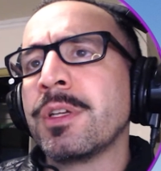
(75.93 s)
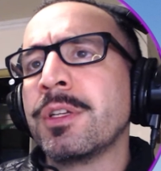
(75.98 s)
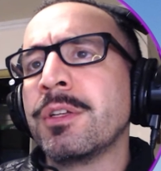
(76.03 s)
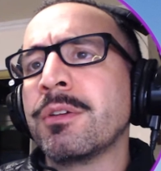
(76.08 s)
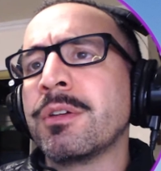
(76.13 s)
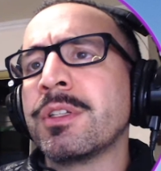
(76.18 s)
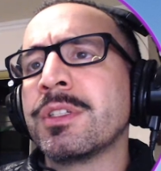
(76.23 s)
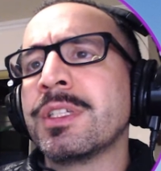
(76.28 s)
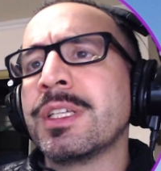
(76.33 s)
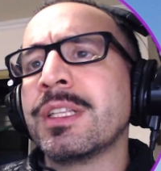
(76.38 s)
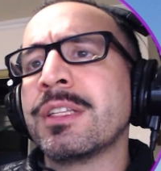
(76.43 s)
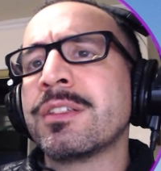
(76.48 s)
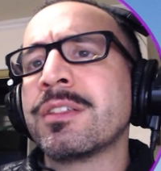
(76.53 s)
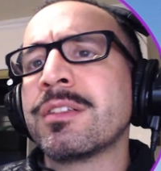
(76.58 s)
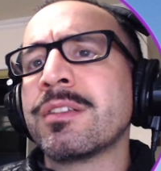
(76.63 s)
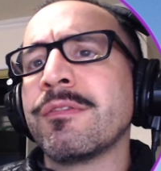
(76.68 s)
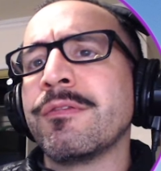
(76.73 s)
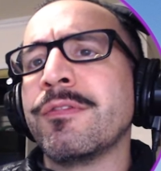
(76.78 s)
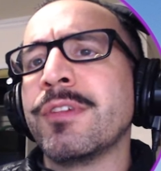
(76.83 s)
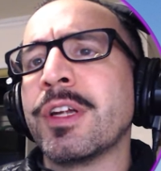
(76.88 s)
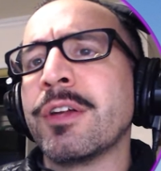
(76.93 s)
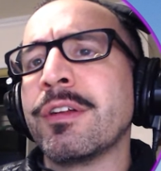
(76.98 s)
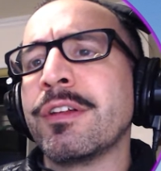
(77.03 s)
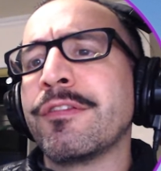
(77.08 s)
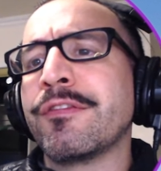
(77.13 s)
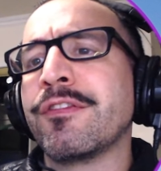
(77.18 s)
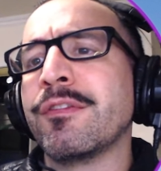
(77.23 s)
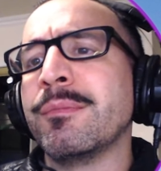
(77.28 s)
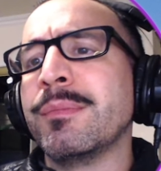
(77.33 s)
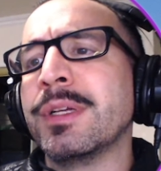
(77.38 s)
You can see this is a very
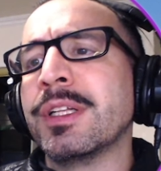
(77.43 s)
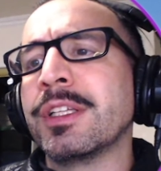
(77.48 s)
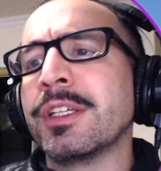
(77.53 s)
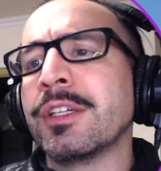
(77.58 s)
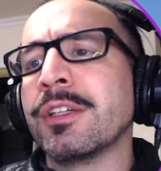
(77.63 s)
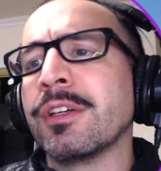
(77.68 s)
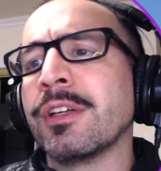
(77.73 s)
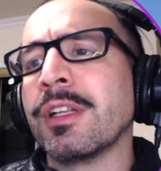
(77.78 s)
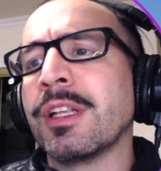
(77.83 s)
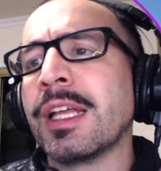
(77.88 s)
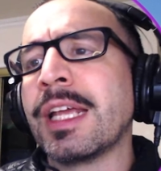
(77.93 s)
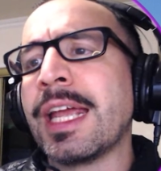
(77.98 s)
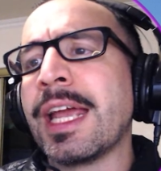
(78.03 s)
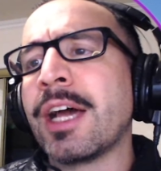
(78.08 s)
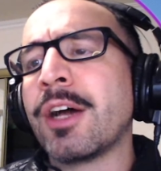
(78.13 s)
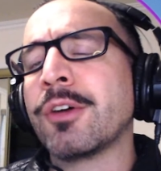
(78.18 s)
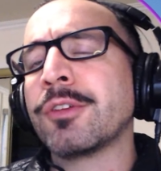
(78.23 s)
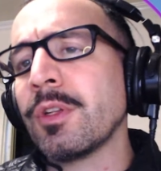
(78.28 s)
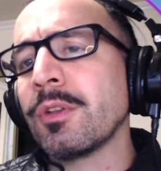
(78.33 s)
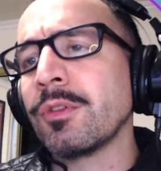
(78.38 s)
familiar layout.